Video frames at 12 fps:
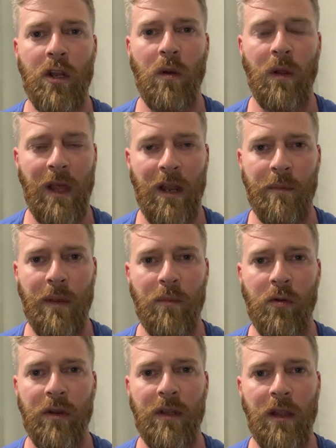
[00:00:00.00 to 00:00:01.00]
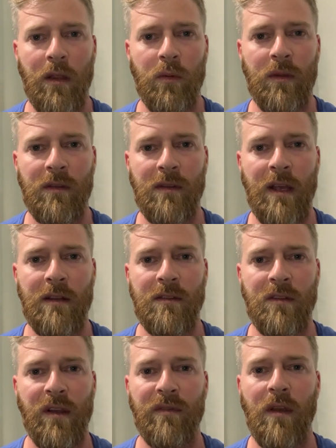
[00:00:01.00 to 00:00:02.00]
I know a lot of people are dealing with this kind of
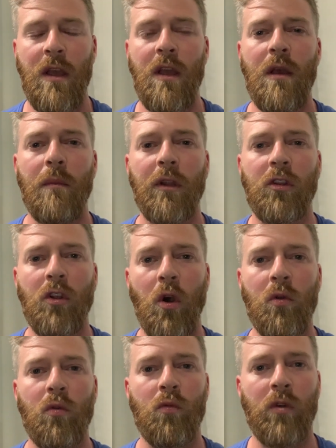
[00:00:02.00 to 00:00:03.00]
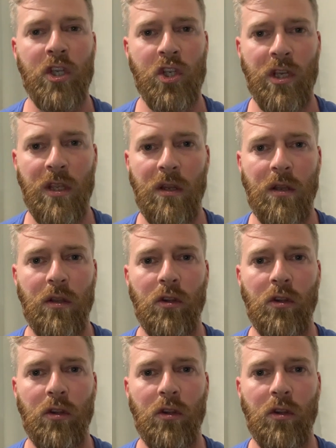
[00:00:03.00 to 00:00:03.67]
stuff, but don't rush it.